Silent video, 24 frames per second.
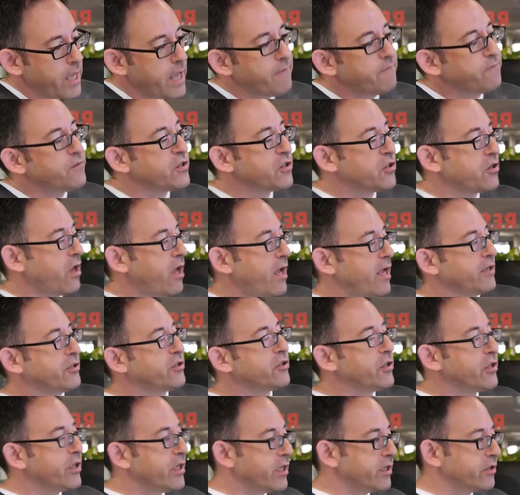
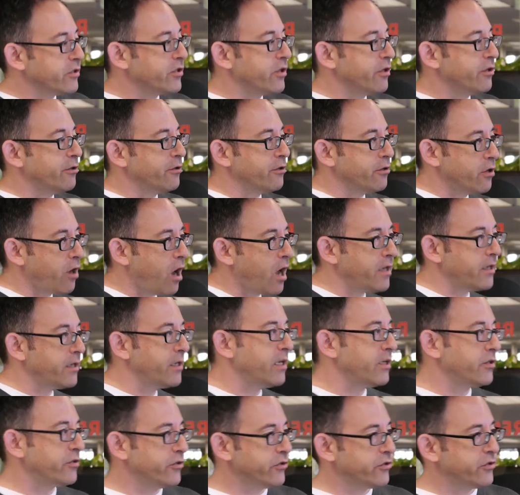emphasize things that are not
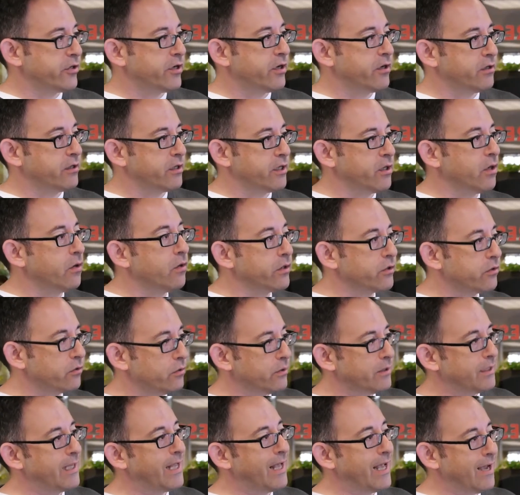necessarily going to
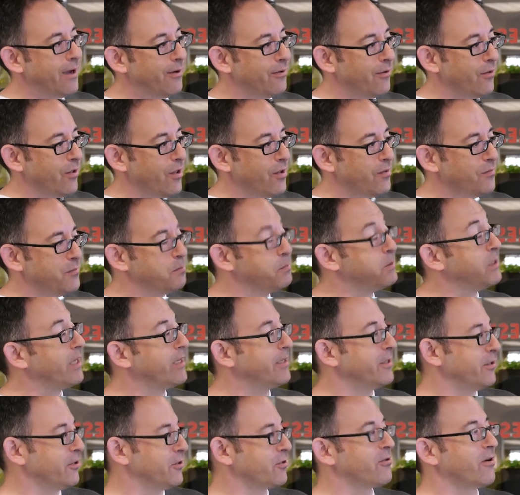allow mm-hmm. play
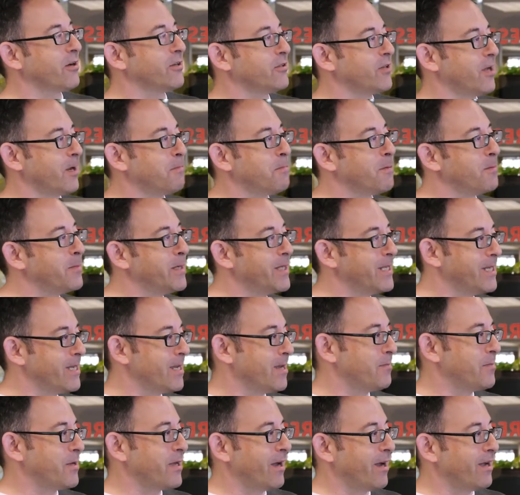to the strengths. Hypermedia
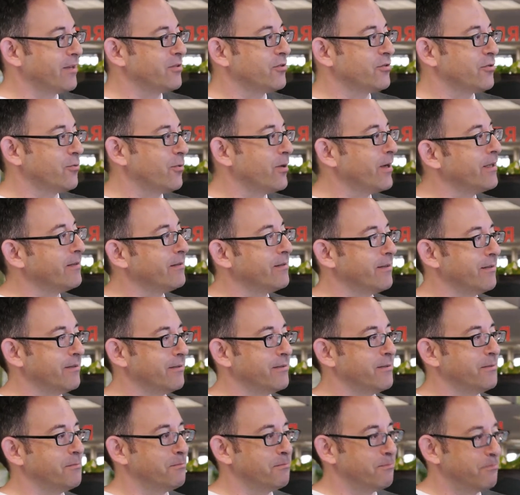A P Is is a way to,
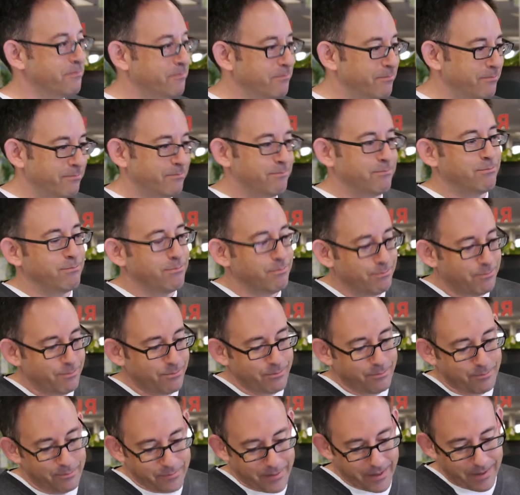to
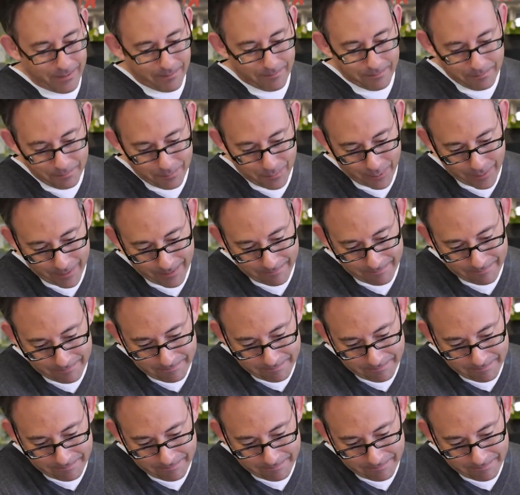you know. Put